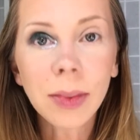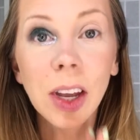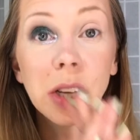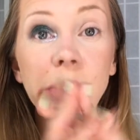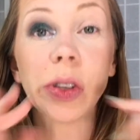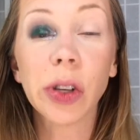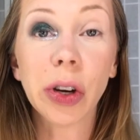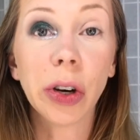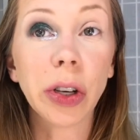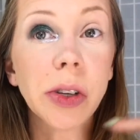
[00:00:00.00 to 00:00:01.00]
And
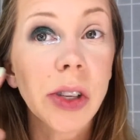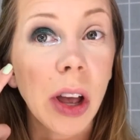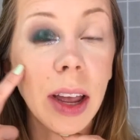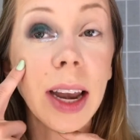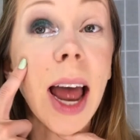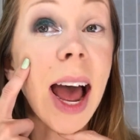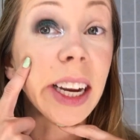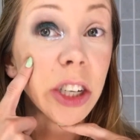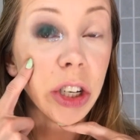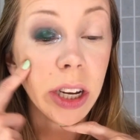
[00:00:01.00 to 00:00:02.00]
so you saw it in
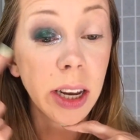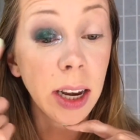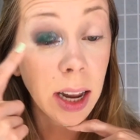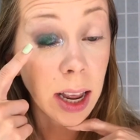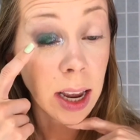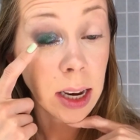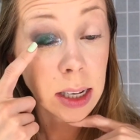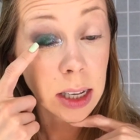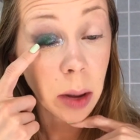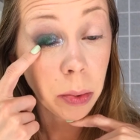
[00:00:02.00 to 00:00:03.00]
action.
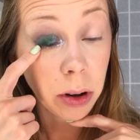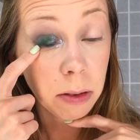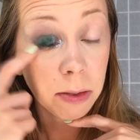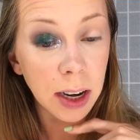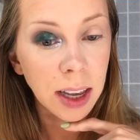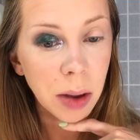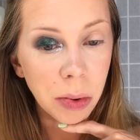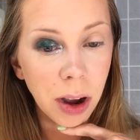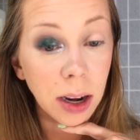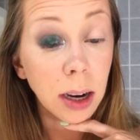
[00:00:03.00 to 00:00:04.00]
It's a pretty finicky
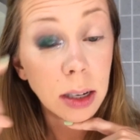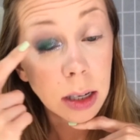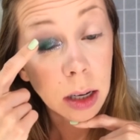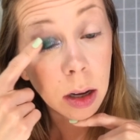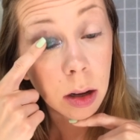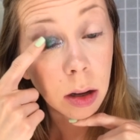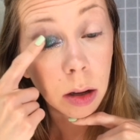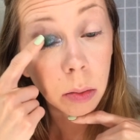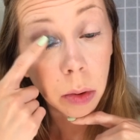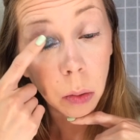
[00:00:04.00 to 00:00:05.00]
product,
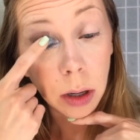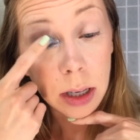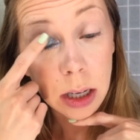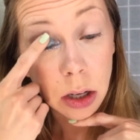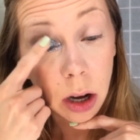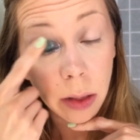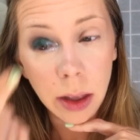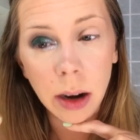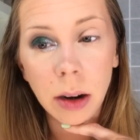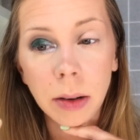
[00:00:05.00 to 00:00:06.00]
but once it's on
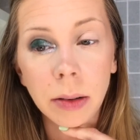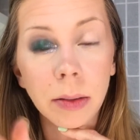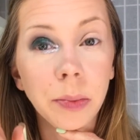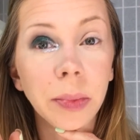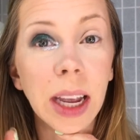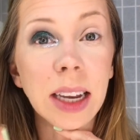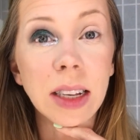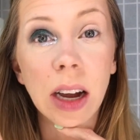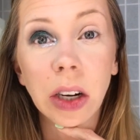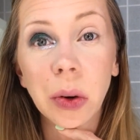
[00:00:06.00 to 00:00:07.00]
there, it's
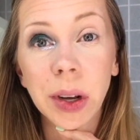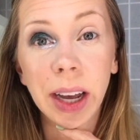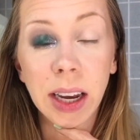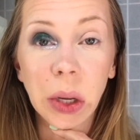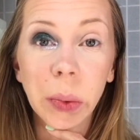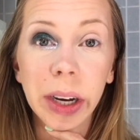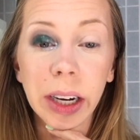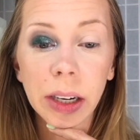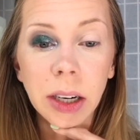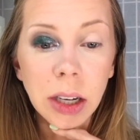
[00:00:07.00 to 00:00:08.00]
not going
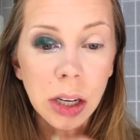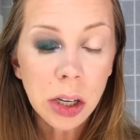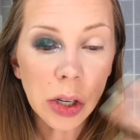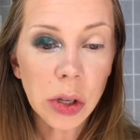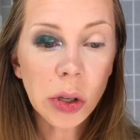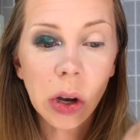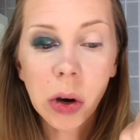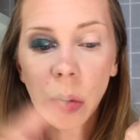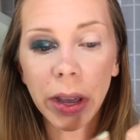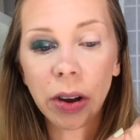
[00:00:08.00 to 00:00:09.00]
anywhere.
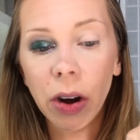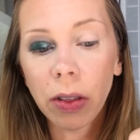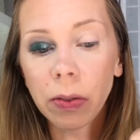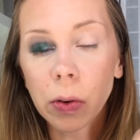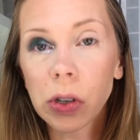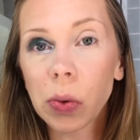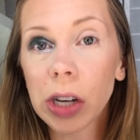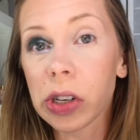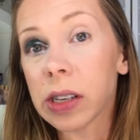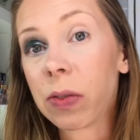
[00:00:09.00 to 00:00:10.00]
So here are the four
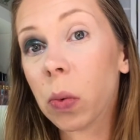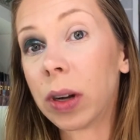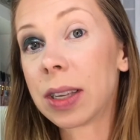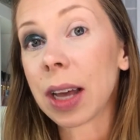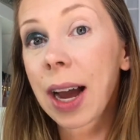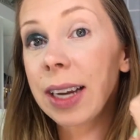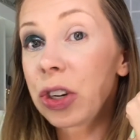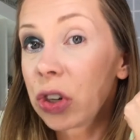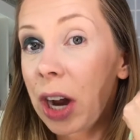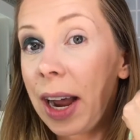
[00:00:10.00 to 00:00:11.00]
swatches of the ones that I
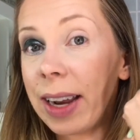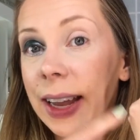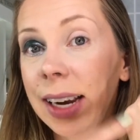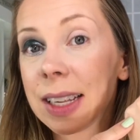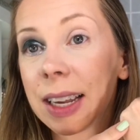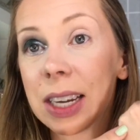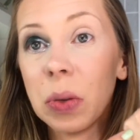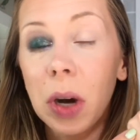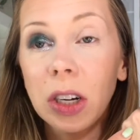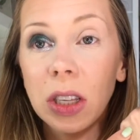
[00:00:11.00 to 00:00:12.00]
tried. Like I said, I
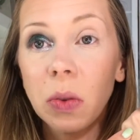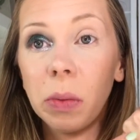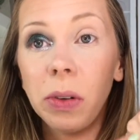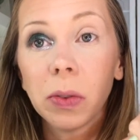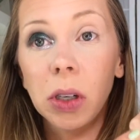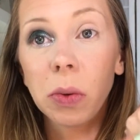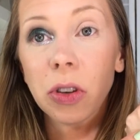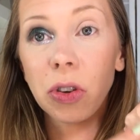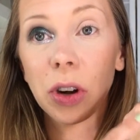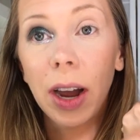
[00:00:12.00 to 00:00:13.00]
swatched this one before it
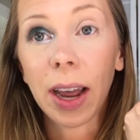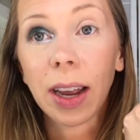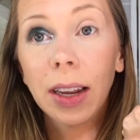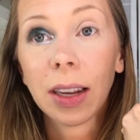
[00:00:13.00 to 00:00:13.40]
was dry.